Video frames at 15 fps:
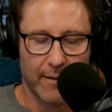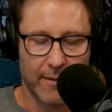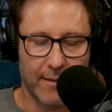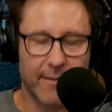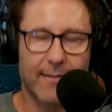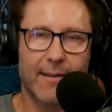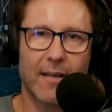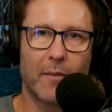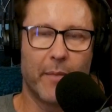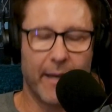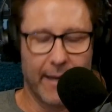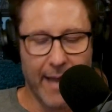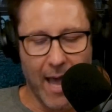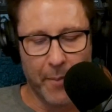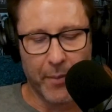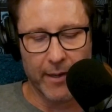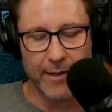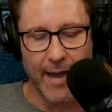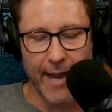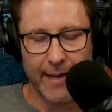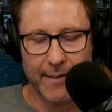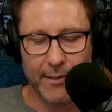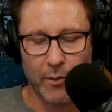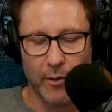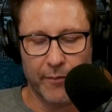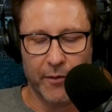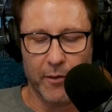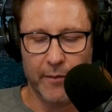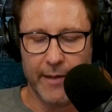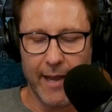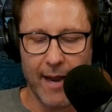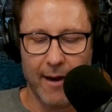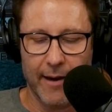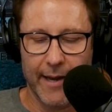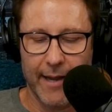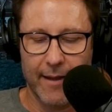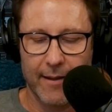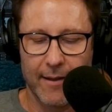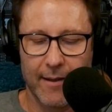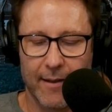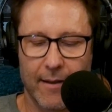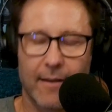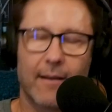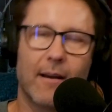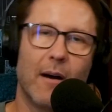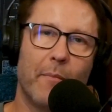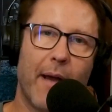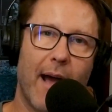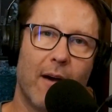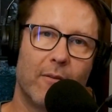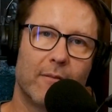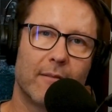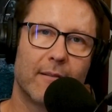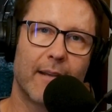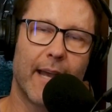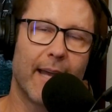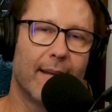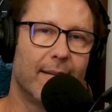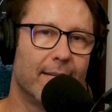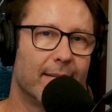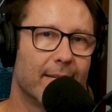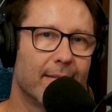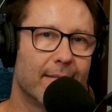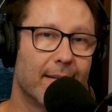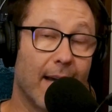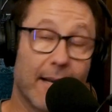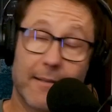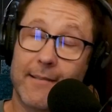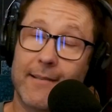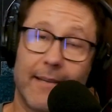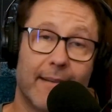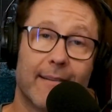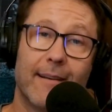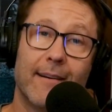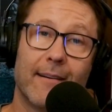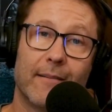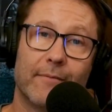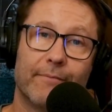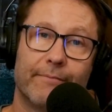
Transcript: This is going to be an epic night, so if you're in the area, come out and I'll see you there.